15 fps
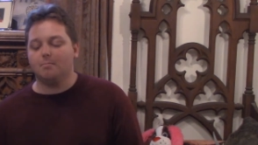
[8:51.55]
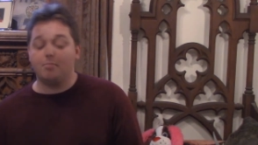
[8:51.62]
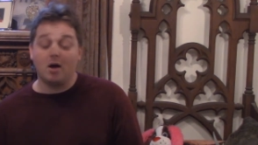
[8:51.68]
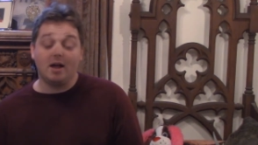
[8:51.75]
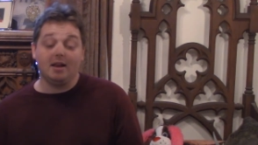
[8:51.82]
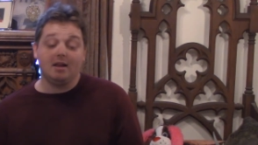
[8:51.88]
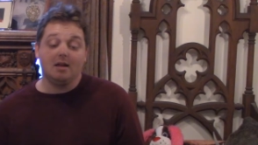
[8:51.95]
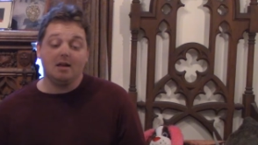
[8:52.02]

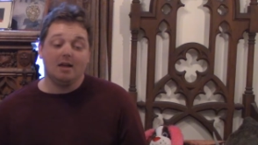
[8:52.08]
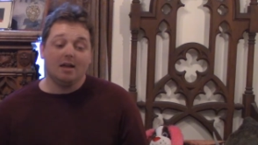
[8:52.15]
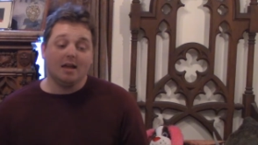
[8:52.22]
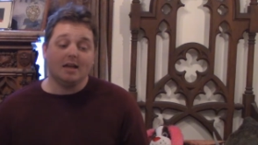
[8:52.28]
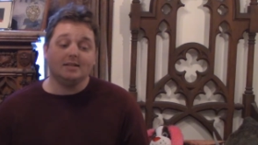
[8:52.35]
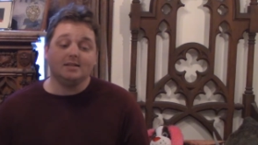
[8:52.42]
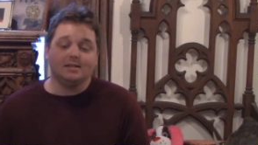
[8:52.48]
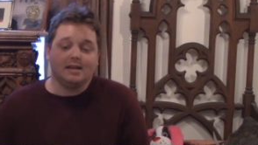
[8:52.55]
but
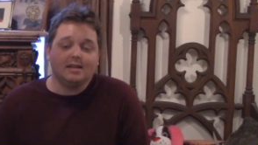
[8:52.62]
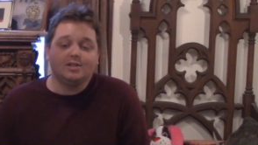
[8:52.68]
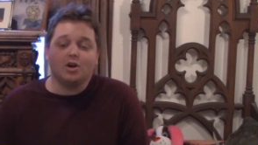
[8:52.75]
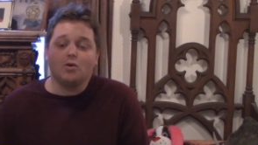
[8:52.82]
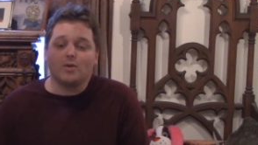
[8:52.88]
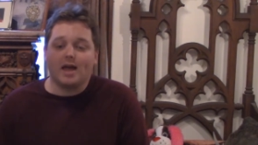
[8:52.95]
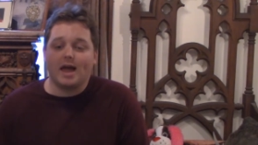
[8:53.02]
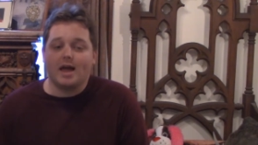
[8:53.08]
it's
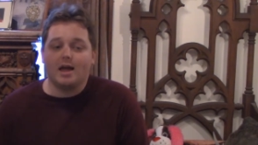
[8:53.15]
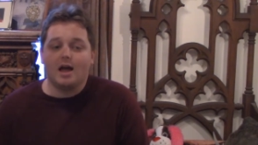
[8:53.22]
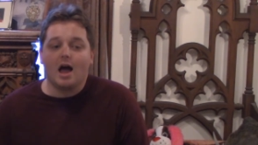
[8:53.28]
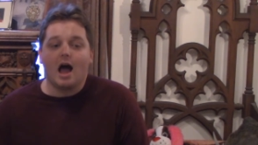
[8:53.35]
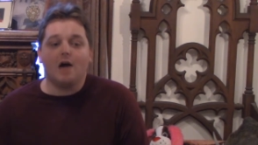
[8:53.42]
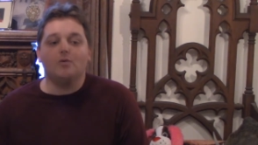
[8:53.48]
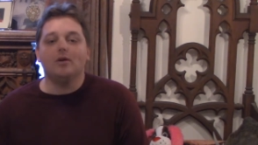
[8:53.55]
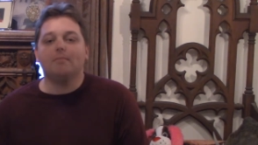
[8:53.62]
okay.
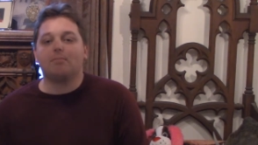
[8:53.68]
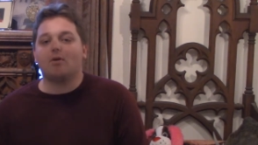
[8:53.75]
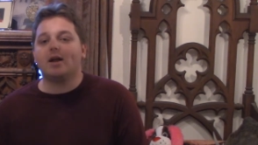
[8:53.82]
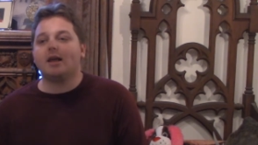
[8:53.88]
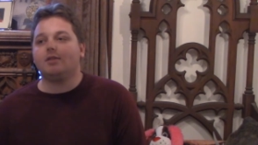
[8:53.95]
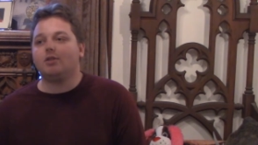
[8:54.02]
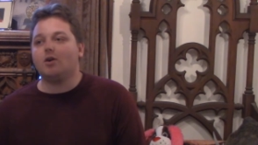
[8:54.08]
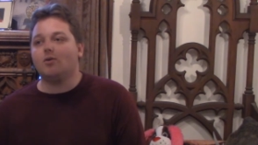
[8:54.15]
I wouldn't
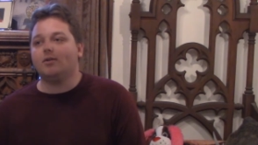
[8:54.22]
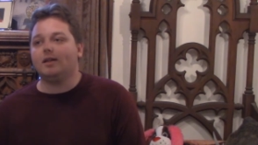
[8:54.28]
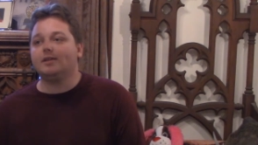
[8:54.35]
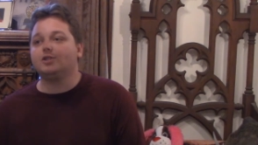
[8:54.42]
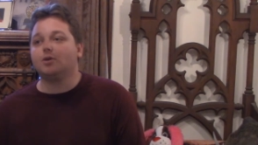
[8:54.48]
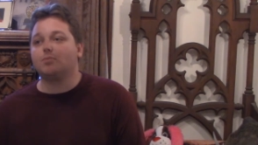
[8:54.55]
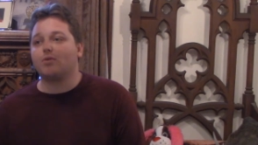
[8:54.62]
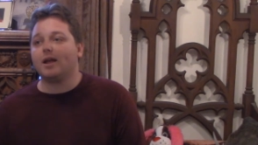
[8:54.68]
bring it though
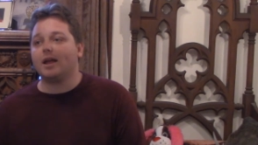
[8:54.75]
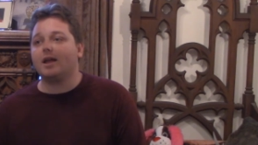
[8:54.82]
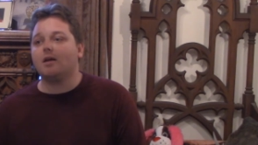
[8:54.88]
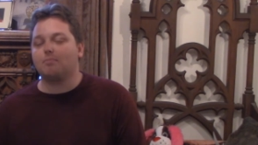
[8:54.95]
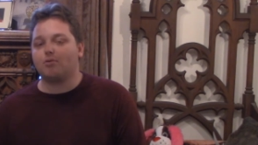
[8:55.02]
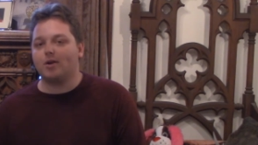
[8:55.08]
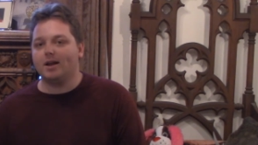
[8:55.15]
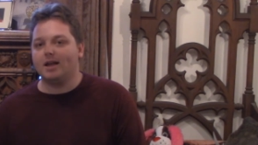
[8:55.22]
unless you're bringing
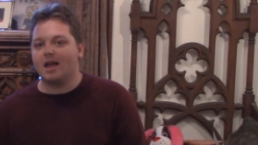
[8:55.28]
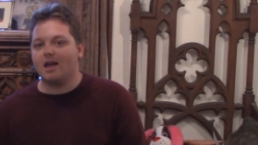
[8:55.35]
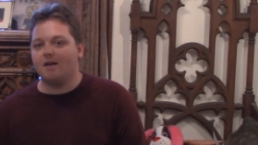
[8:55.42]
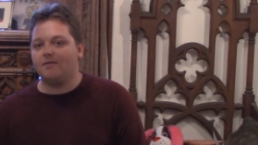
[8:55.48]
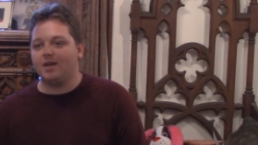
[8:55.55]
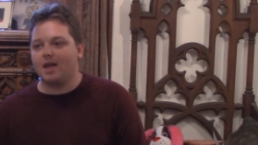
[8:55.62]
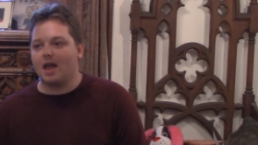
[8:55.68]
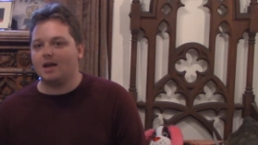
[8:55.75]
a pretty
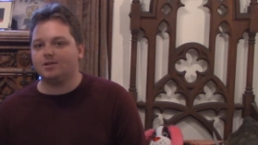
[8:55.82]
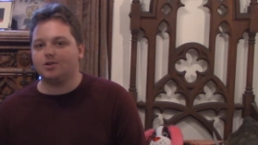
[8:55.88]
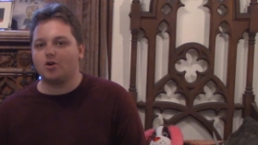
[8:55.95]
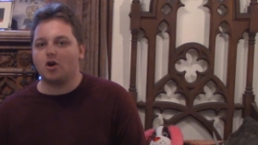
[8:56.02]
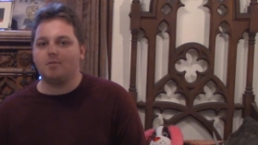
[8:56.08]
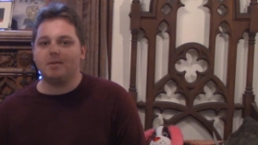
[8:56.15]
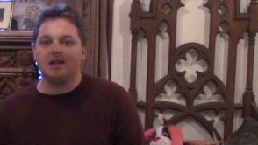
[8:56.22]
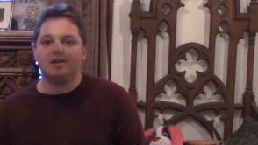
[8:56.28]
heavy
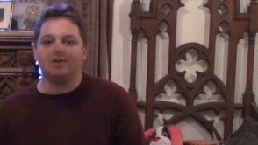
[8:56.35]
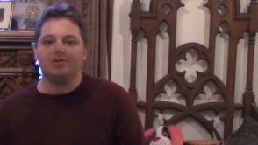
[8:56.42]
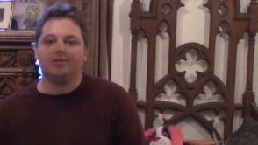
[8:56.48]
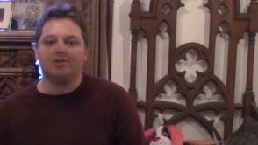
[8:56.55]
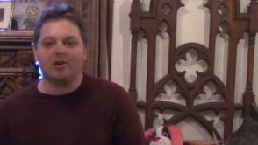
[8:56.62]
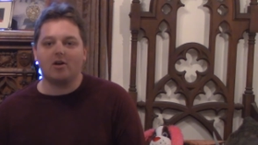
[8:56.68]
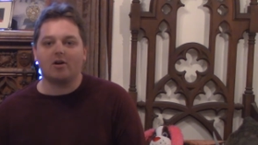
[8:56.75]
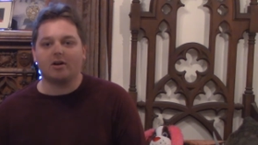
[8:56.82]
caster army and
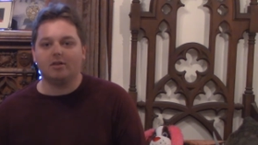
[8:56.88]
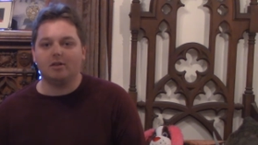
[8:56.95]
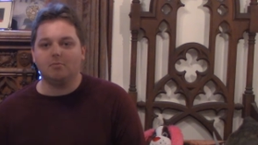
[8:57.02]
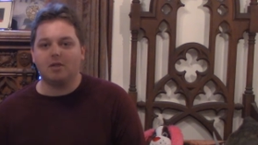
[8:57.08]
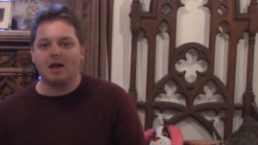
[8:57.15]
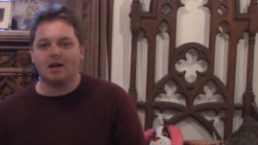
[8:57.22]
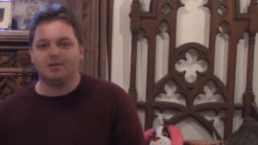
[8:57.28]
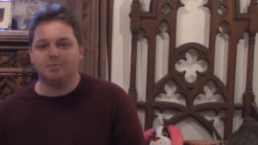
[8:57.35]
using Archon the
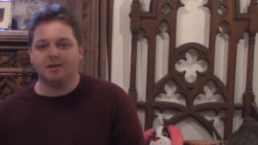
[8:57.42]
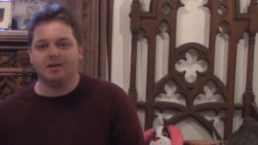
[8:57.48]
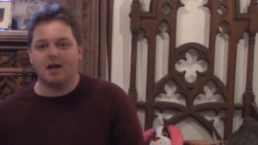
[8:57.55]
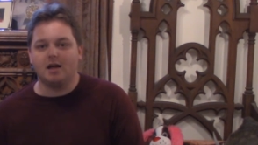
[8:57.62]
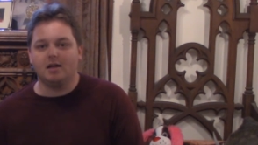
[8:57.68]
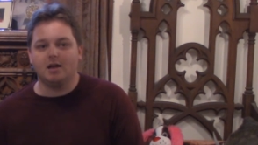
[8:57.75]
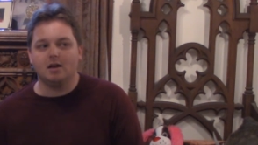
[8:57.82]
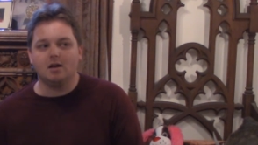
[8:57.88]
Black's
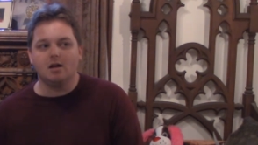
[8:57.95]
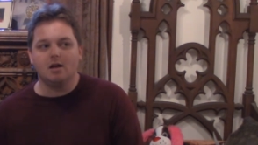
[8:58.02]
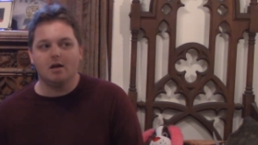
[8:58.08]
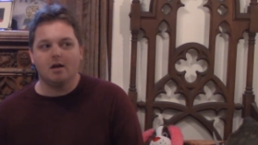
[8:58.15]
battalion.